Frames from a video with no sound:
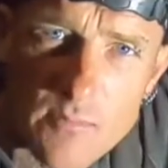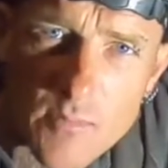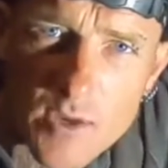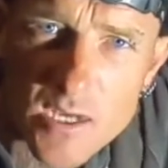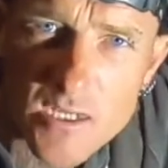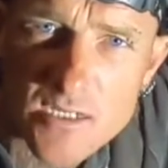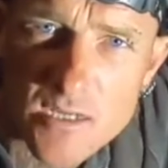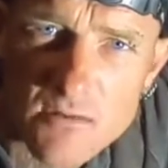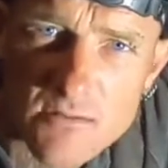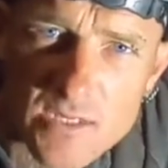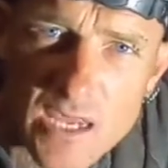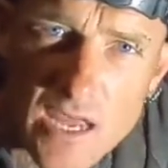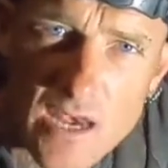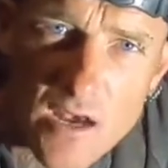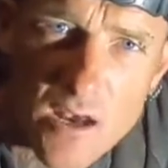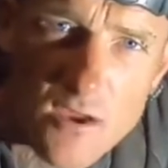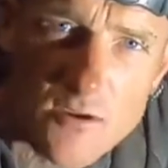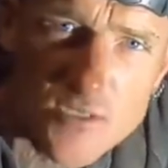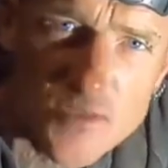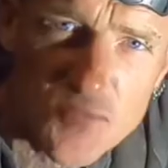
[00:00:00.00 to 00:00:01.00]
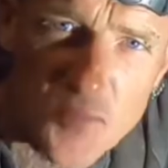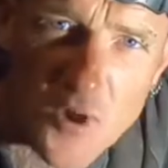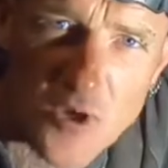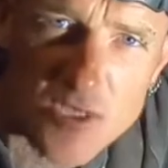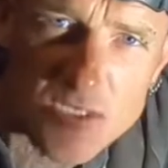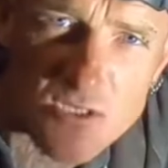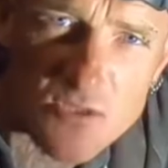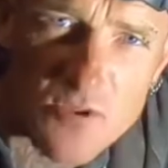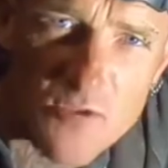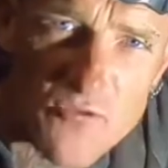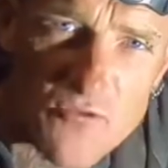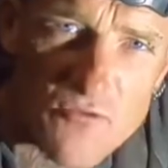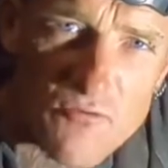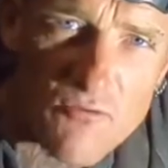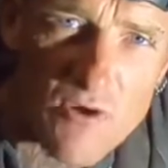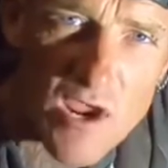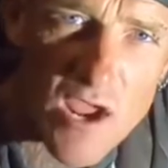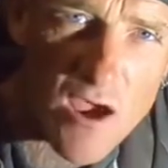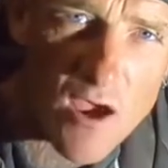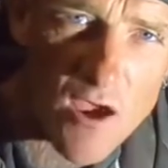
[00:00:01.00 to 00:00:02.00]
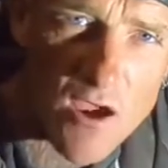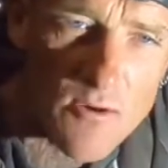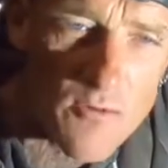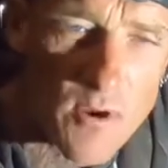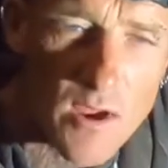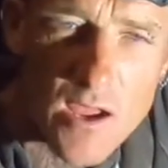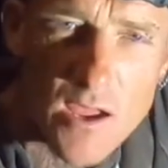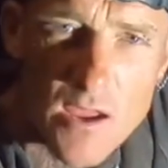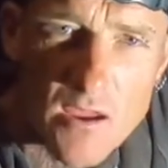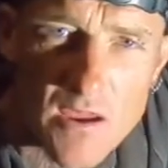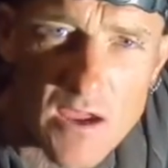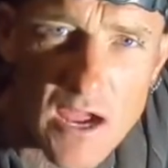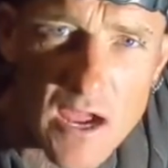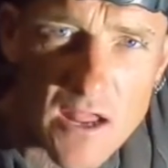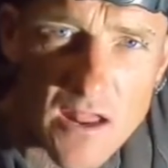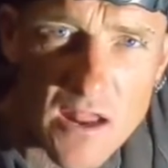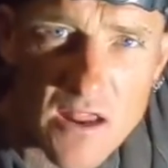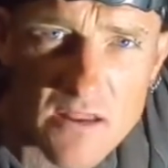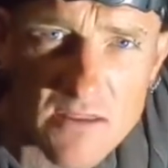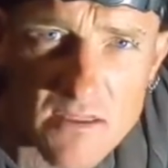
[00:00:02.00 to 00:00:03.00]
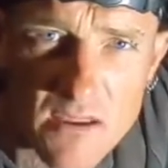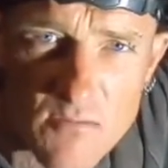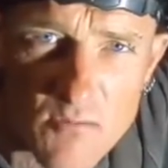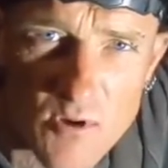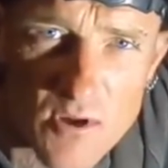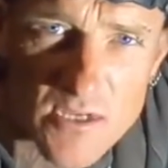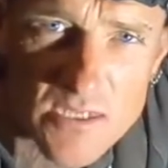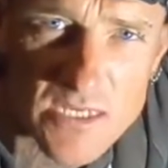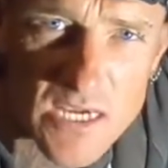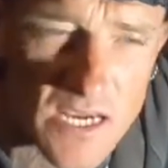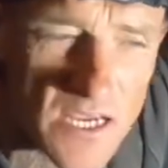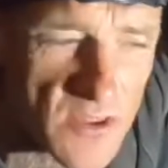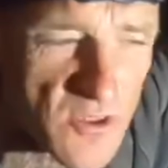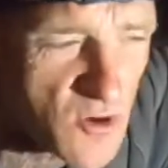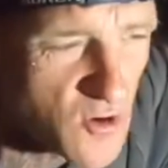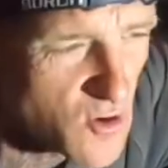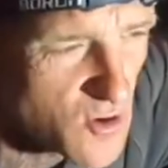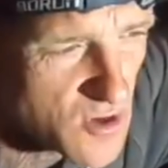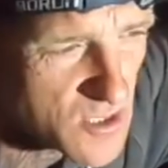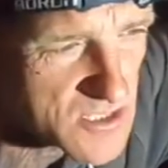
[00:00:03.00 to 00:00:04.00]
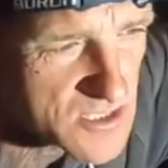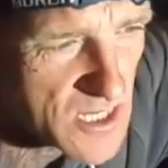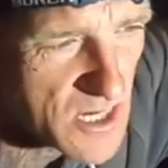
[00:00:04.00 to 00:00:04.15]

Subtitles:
because I was getting loads of bites on the 3.0 and they weren't taking the hook.